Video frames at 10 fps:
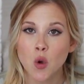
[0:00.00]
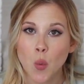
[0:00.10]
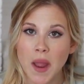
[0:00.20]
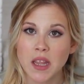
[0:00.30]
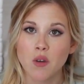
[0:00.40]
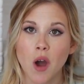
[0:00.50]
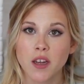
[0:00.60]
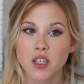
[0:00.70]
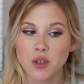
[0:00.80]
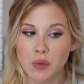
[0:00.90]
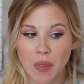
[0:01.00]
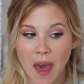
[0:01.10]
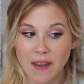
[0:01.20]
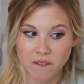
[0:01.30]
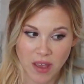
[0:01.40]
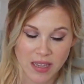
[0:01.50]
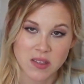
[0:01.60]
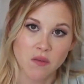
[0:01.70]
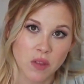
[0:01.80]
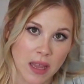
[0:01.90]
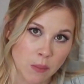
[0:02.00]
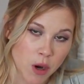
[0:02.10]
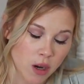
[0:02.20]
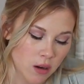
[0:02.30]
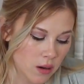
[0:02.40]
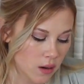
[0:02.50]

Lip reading: when you got to that phase of labor.